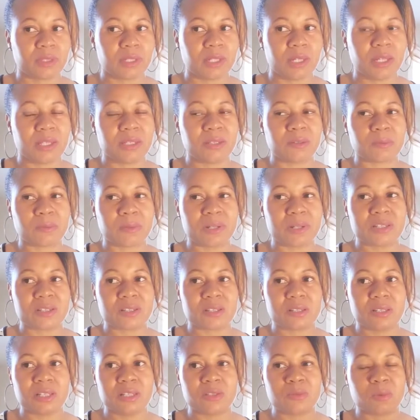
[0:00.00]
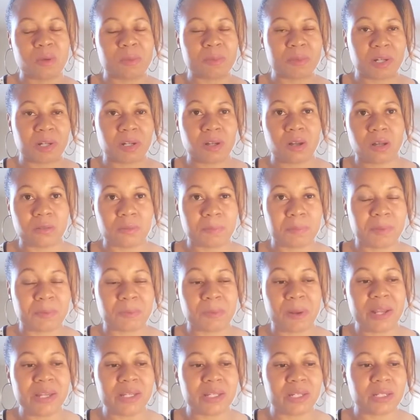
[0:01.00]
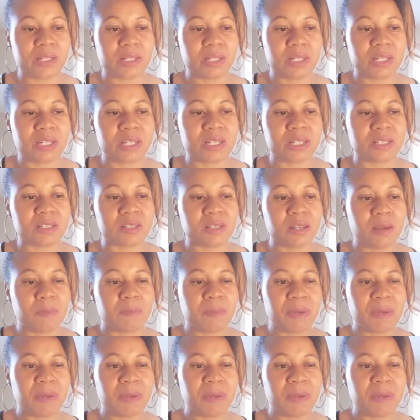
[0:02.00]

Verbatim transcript: and the reason these women are calling to be rated is